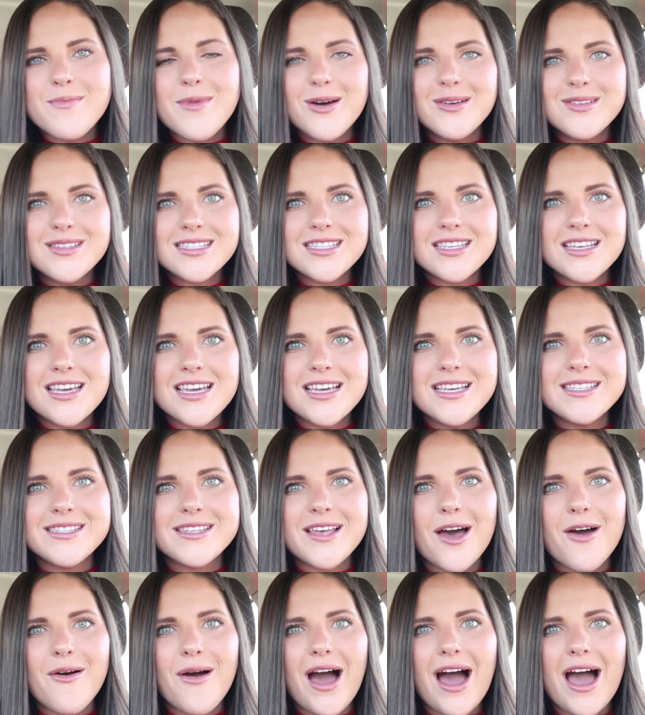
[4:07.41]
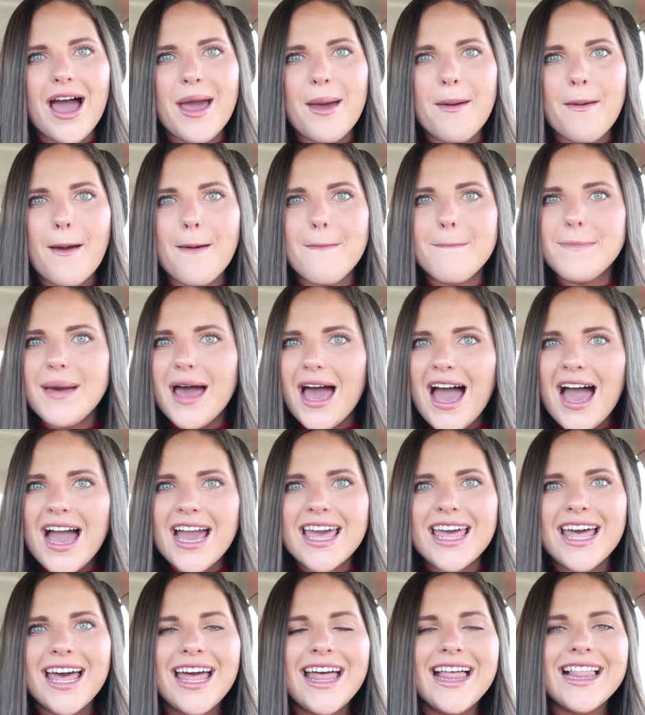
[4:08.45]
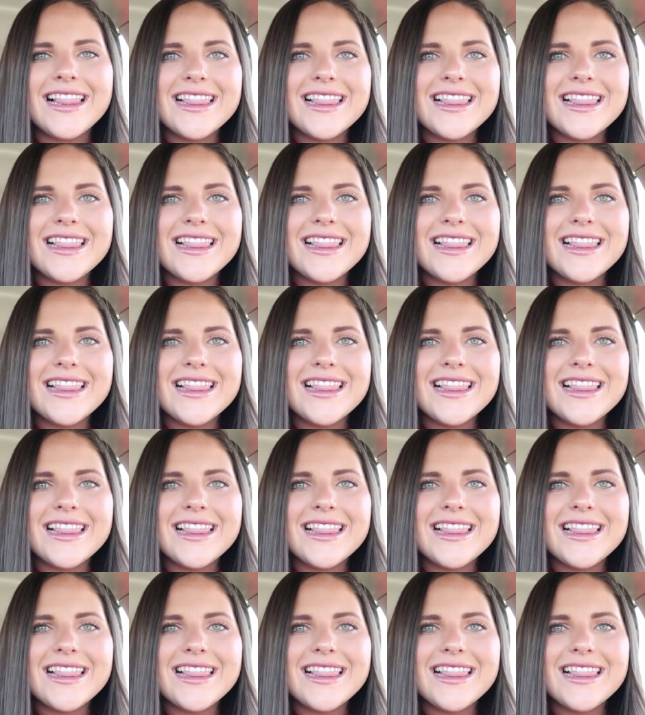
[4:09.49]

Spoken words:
mostly, so I'm back